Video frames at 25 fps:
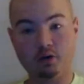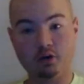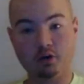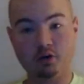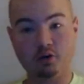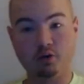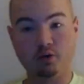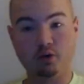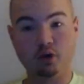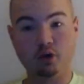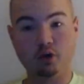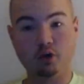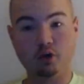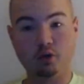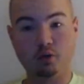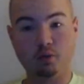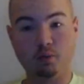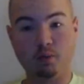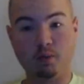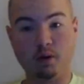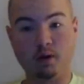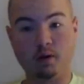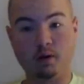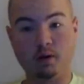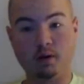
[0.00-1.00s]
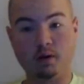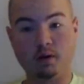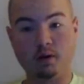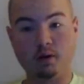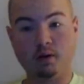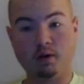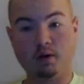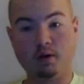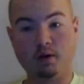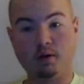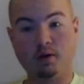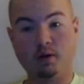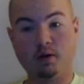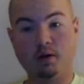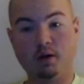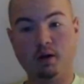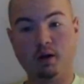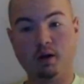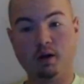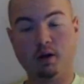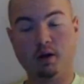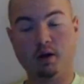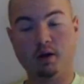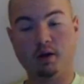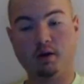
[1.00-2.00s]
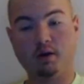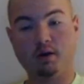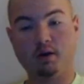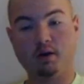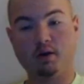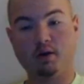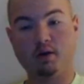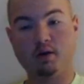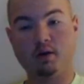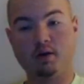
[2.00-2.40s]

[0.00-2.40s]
to loom. And